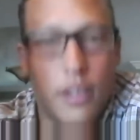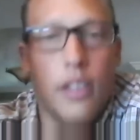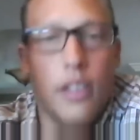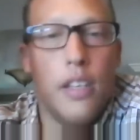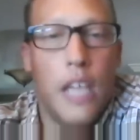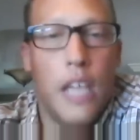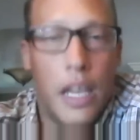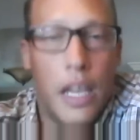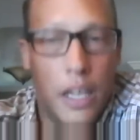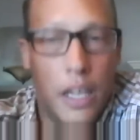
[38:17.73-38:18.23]

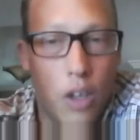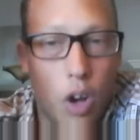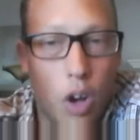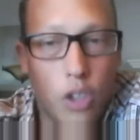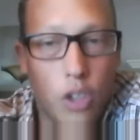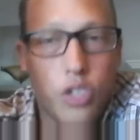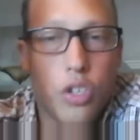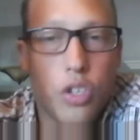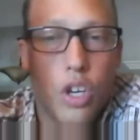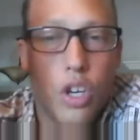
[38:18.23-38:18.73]
and it
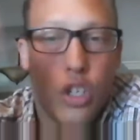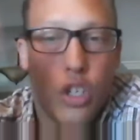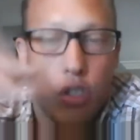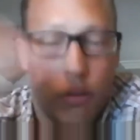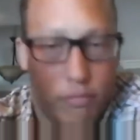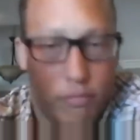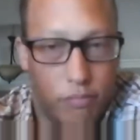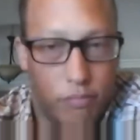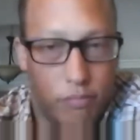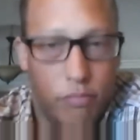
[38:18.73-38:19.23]
all
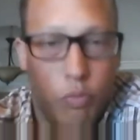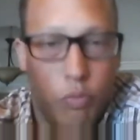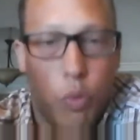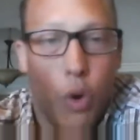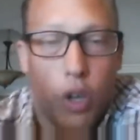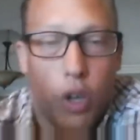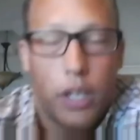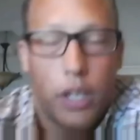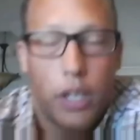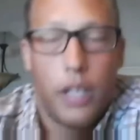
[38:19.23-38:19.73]
starts
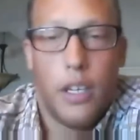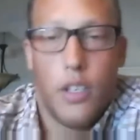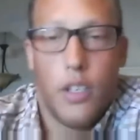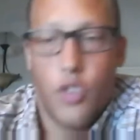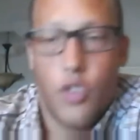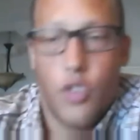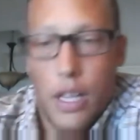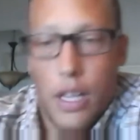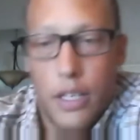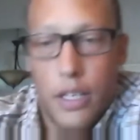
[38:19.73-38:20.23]
working and
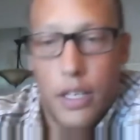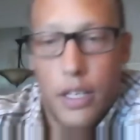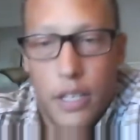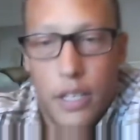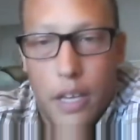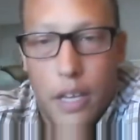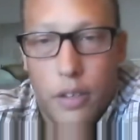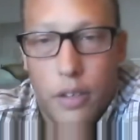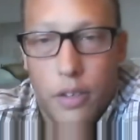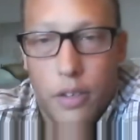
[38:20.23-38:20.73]
gelling
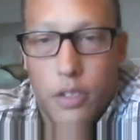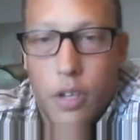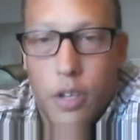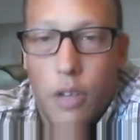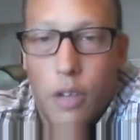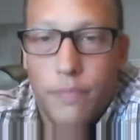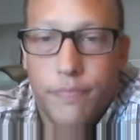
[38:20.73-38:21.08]
together. So,